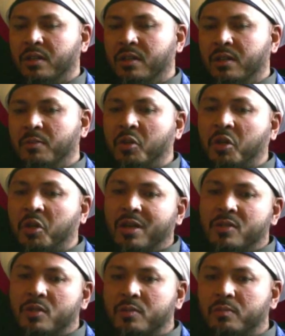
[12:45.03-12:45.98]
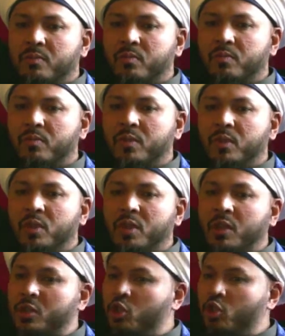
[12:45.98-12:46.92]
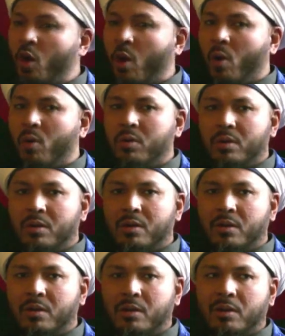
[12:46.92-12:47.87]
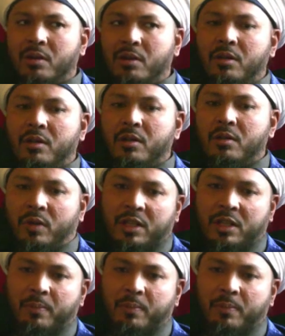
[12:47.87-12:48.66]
Because it's a show. When they